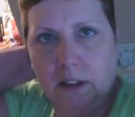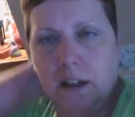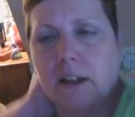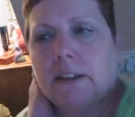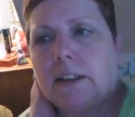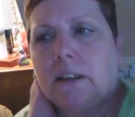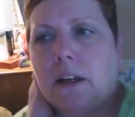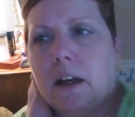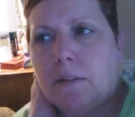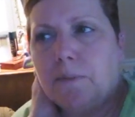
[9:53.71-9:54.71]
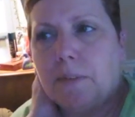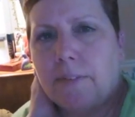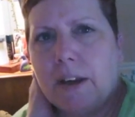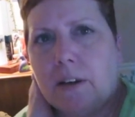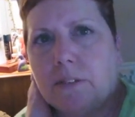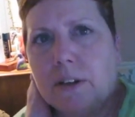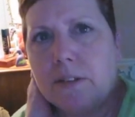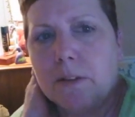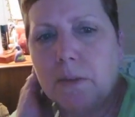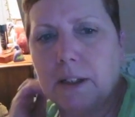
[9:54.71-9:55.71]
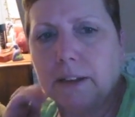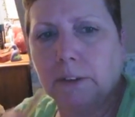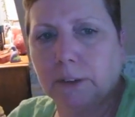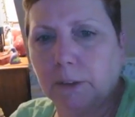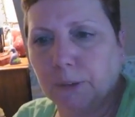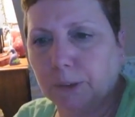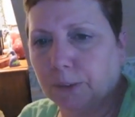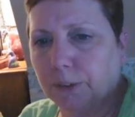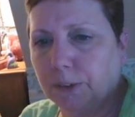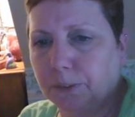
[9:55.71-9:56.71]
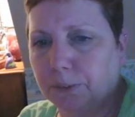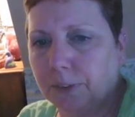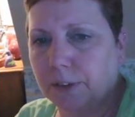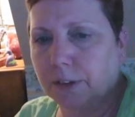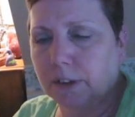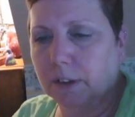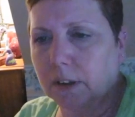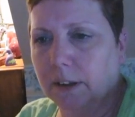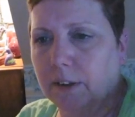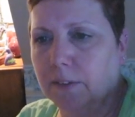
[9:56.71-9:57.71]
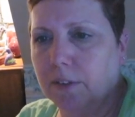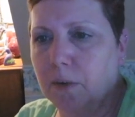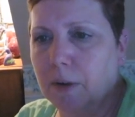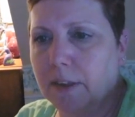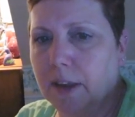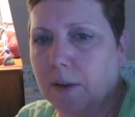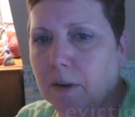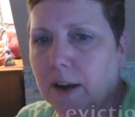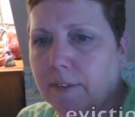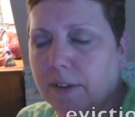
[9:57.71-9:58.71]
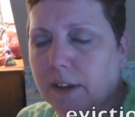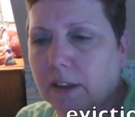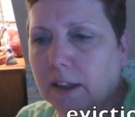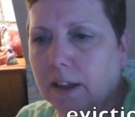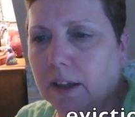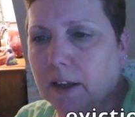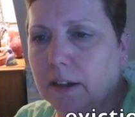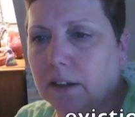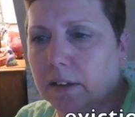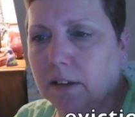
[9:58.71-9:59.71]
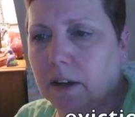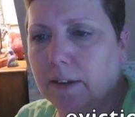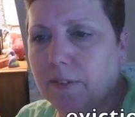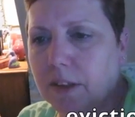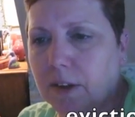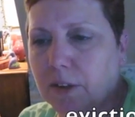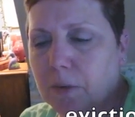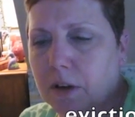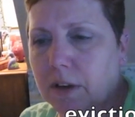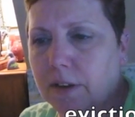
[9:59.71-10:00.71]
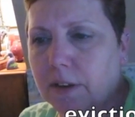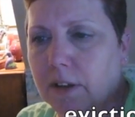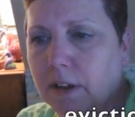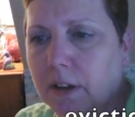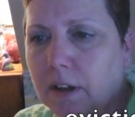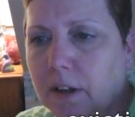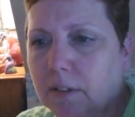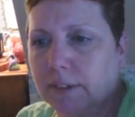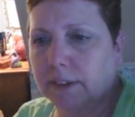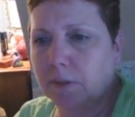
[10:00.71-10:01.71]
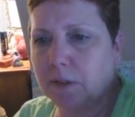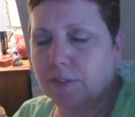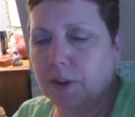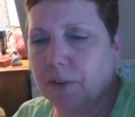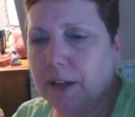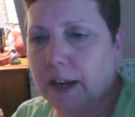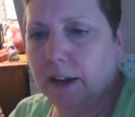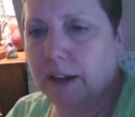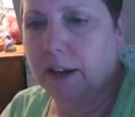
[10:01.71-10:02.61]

have they got rid of someone else? I don't know. I don't know when they were having the, can't even think of the word, when someone's voted out. So